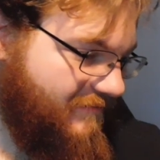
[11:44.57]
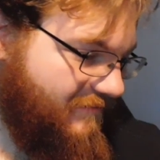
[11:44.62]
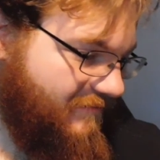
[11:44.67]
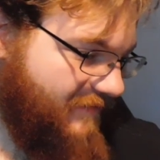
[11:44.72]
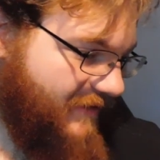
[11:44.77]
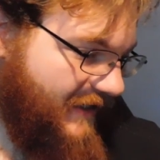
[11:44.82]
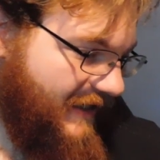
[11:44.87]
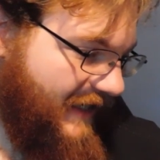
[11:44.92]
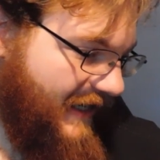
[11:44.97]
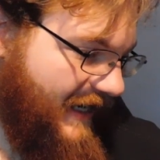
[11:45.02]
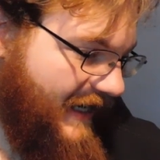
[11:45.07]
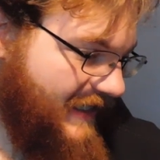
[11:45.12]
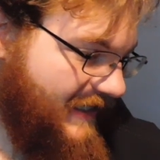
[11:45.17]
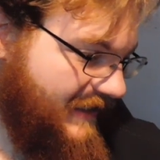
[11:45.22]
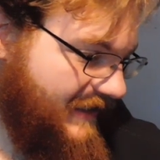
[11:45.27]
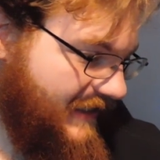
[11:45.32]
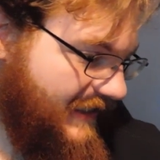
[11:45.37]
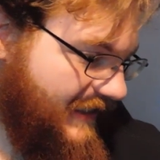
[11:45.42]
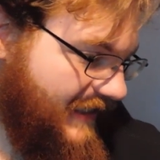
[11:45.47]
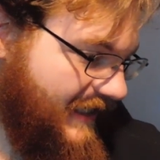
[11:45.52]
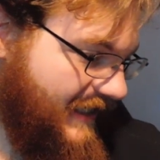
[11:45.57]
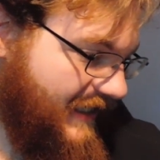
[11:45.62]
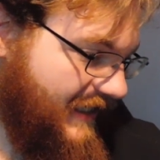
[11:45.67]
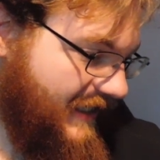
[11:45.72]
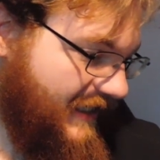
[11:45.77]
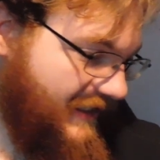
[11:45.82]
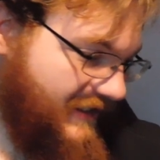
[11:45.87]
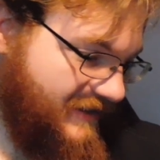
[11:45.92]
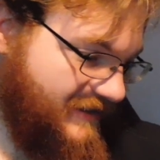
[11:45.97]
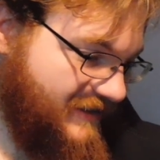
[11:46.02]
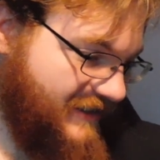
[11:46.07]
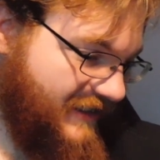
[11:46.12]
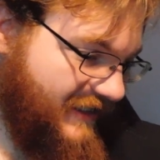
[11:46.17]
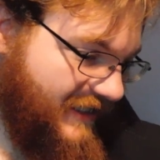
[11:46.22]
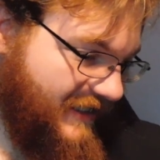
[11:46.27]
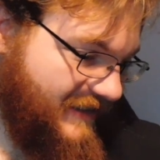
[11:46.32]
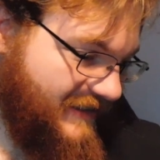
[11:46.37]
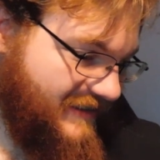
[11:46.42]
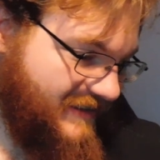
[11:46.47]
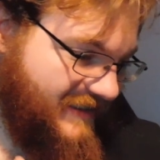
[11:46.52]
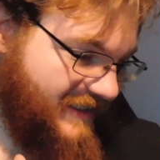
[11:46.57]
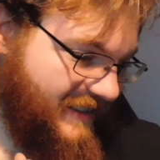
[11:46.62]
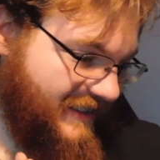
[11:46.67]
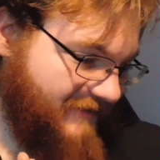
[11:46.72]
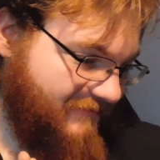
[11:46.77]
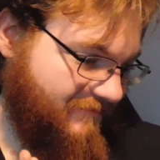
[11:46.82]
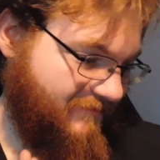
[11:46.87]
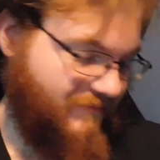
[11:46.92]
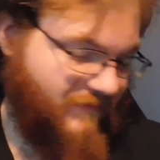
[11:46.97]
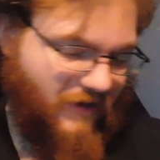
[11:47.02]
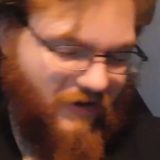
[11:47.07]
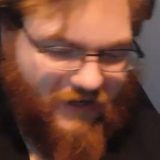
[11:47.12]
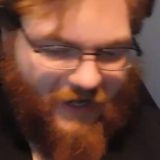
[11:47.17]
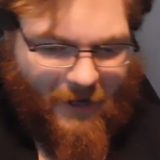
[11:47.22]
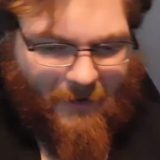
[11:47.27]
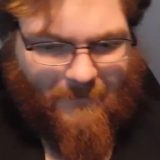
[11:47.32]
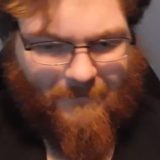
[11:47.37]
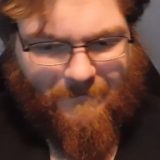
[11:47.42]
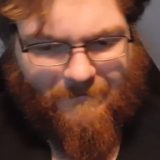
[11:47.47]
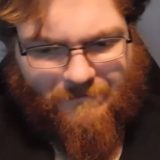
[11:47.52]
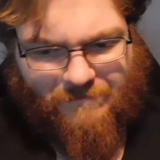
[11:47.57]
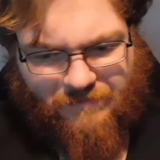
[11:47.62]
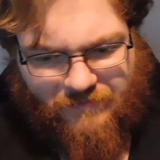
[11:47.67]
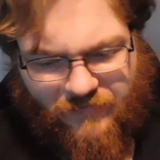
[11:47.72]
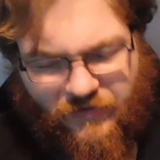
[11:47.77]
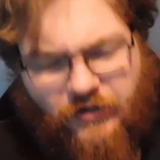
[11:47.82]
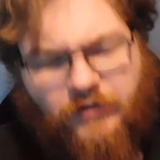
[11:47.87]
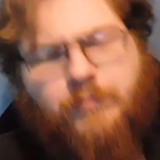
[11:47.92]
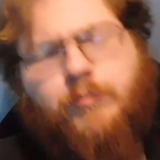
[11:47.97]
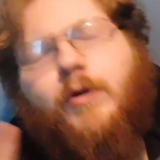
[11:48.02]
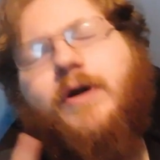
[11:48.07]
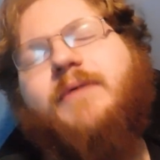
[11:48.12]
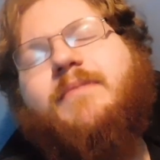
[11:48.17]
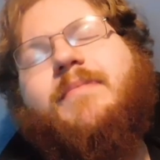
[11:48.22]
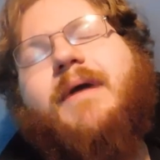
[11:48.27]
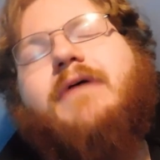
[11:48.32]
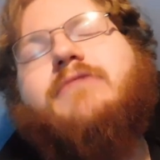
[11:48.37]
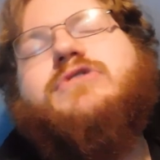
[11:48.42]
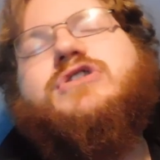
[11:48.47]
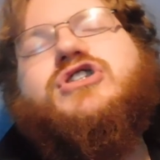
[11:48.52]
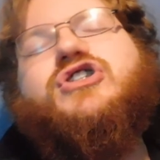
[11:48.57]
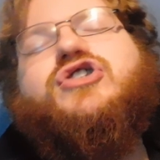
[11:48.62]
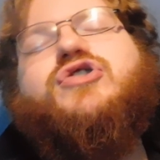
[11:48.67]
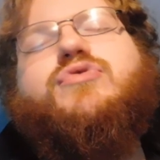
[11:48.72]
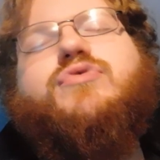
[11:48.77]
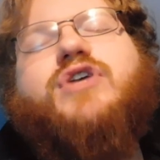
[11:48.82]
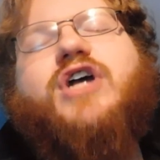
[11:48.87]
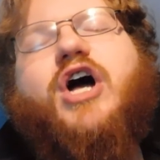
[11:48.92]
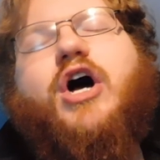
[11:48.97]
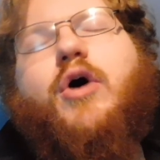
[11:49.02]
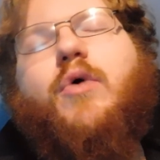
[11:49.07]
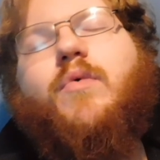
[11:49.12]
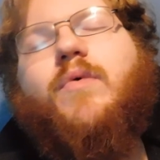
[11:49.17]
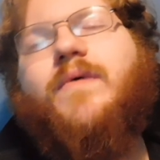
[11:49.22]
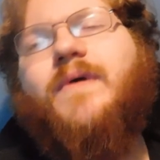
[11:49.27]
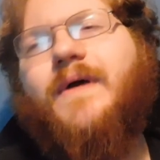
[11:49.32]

But anything else I'd like to say? Oh yeah, little point about Zuko.